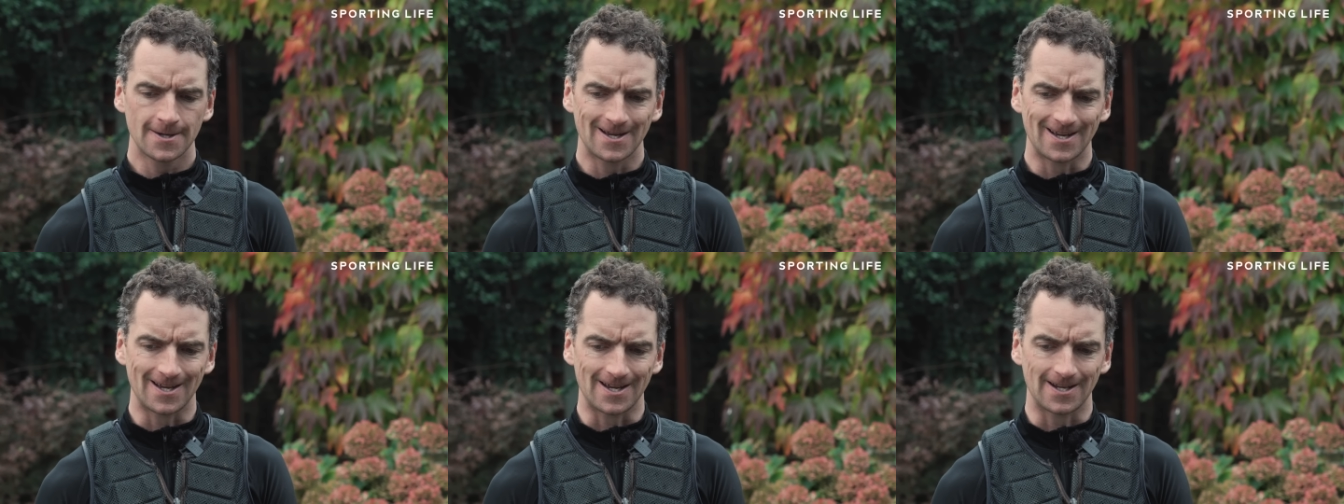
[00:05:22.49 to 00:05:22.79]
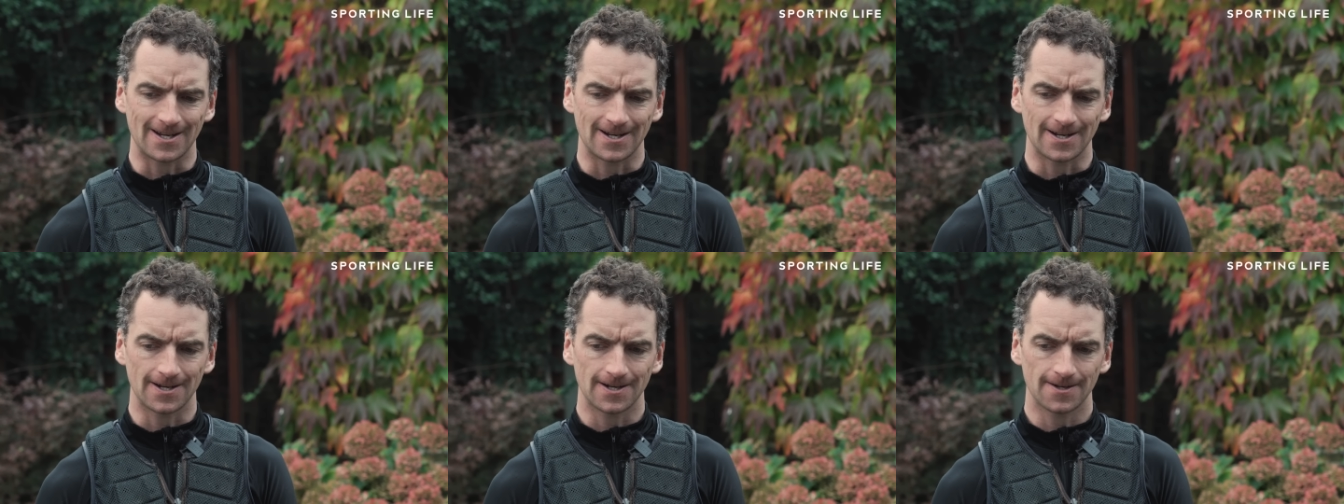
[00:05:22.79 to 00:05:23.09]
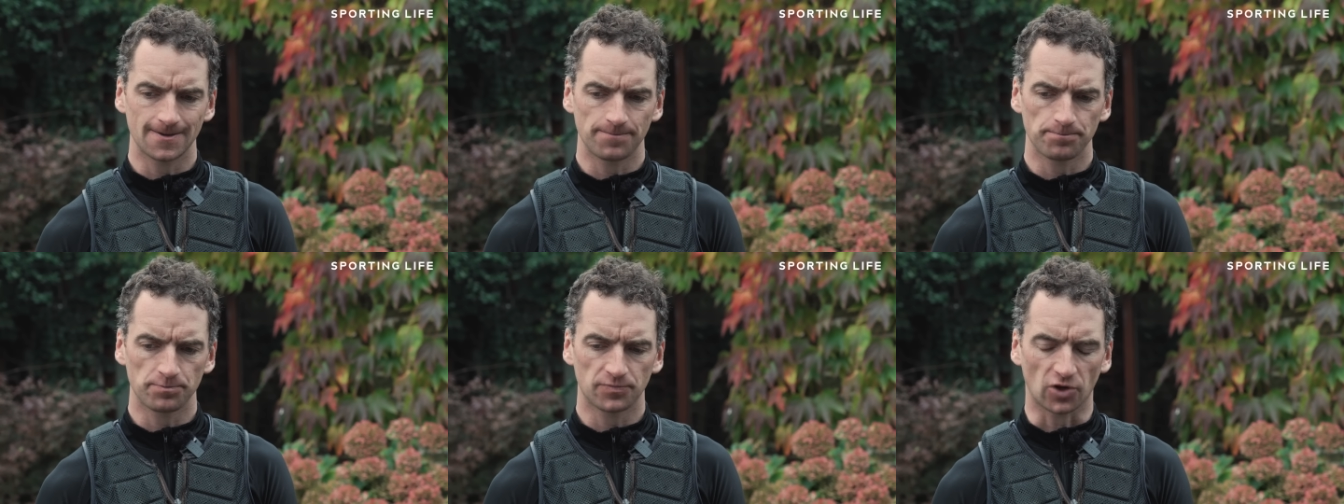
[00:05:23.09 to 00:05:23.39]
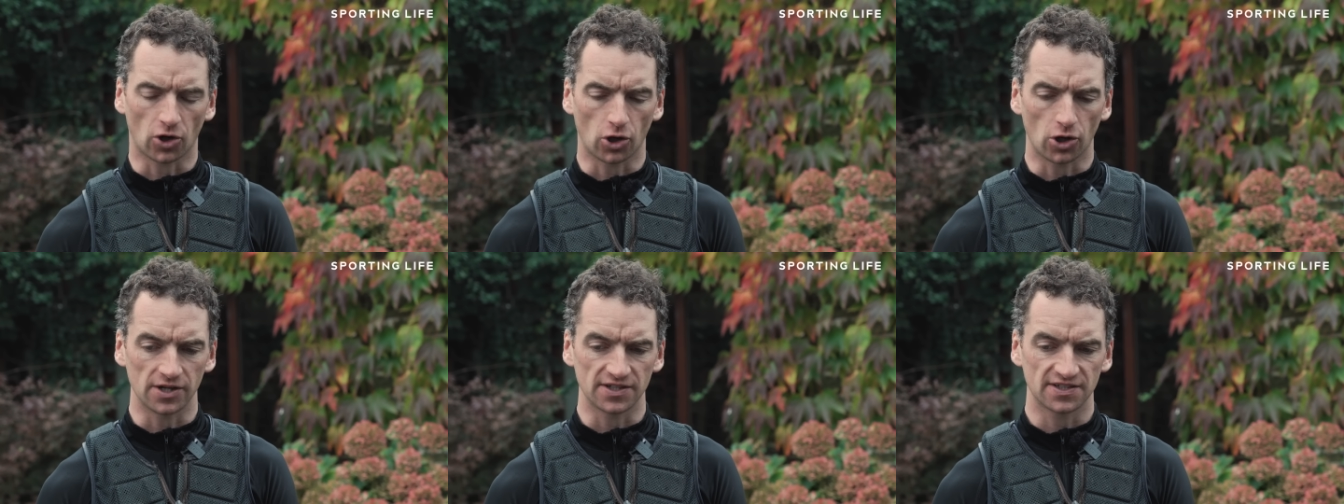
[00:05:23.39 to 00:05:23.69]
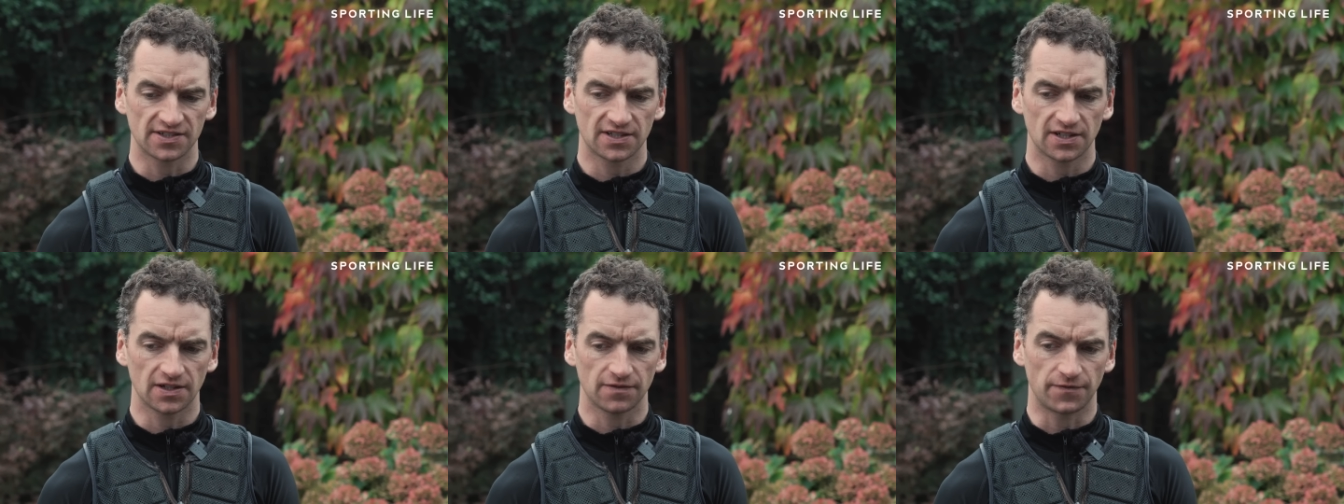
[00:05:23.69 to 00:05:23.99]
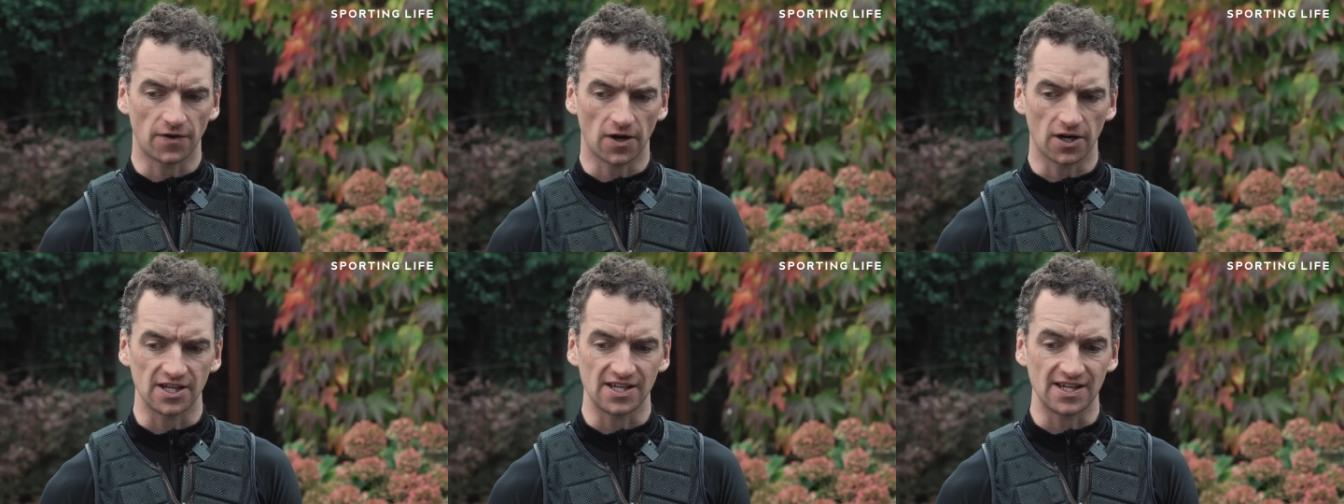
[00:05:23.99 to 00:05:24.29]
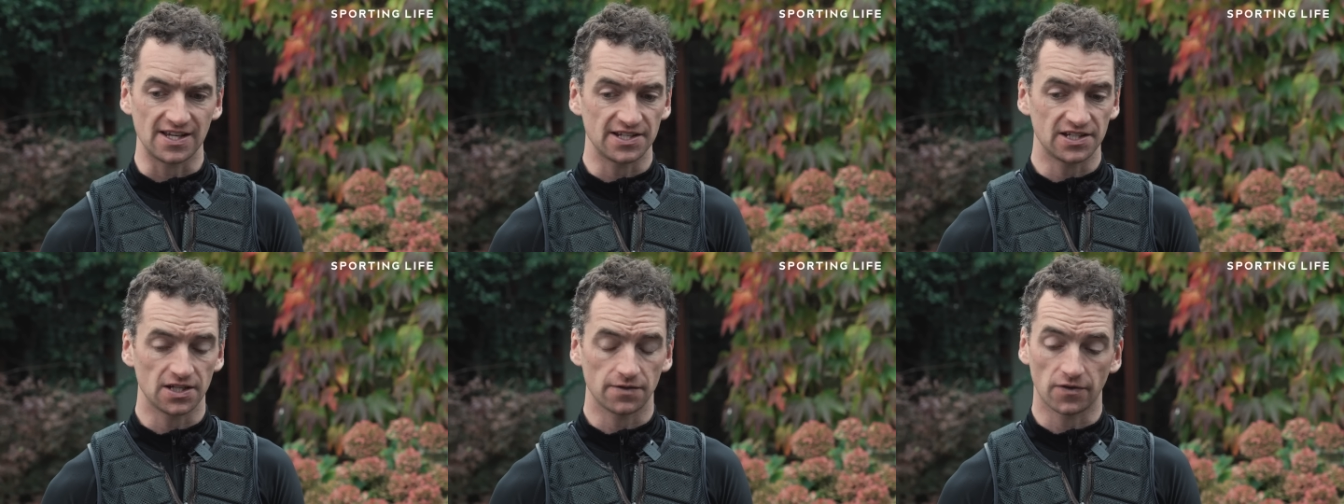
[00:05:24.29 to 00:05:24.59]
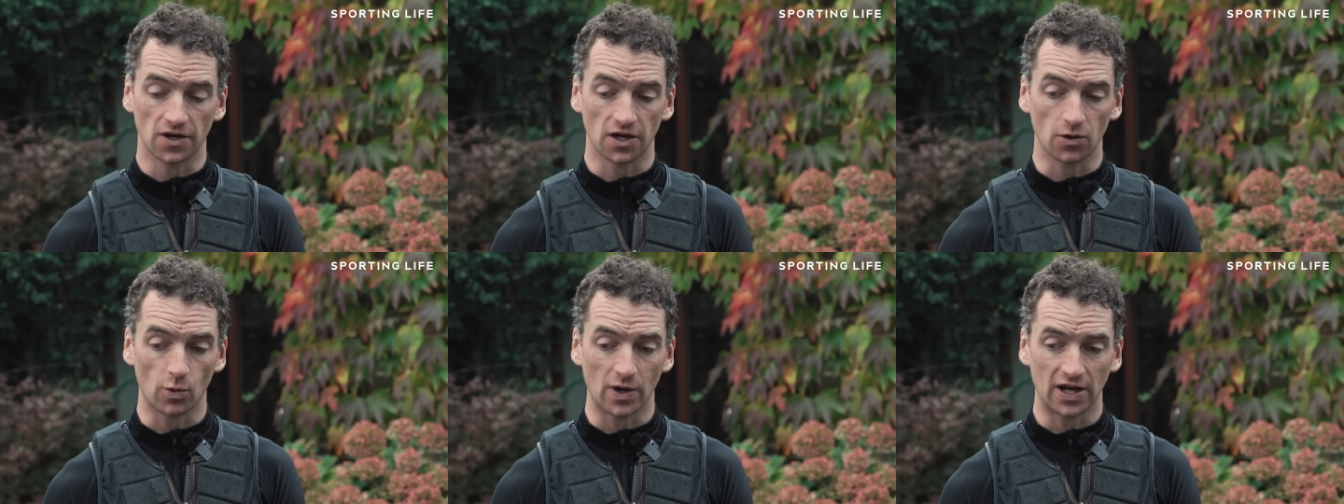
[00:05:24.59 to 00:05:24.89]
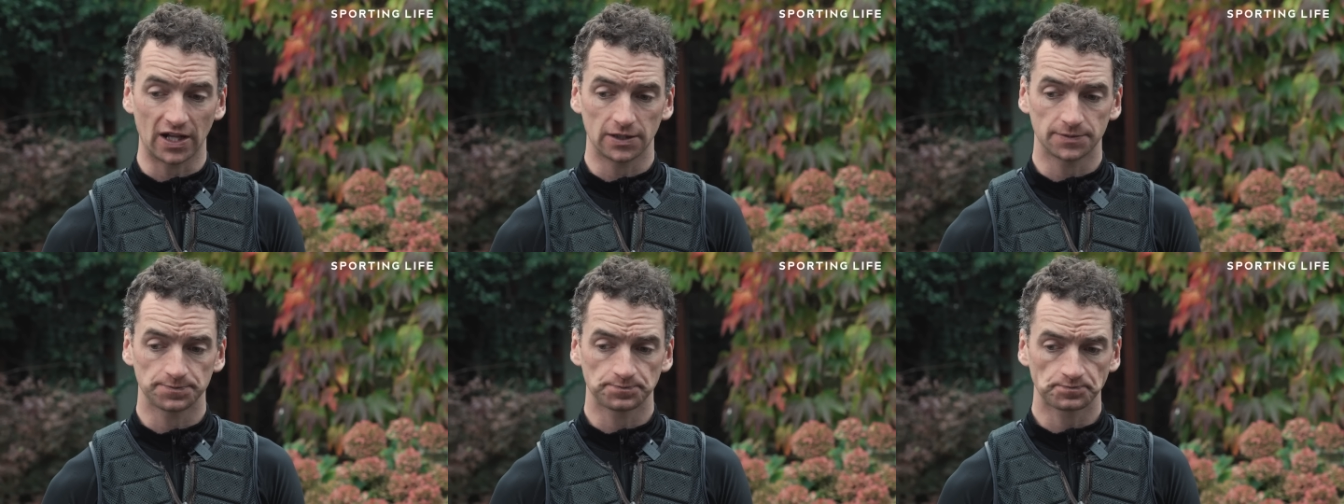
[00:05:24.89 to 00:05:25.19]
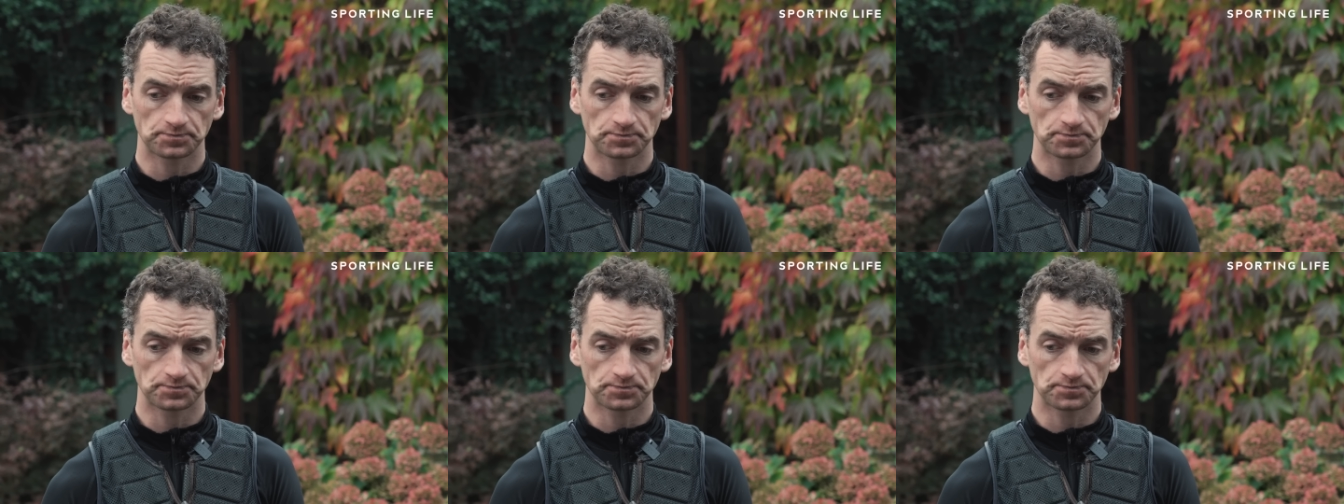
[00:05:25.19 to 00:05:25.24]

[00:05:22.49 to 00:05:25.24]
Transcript: in Thurles very easily and very well.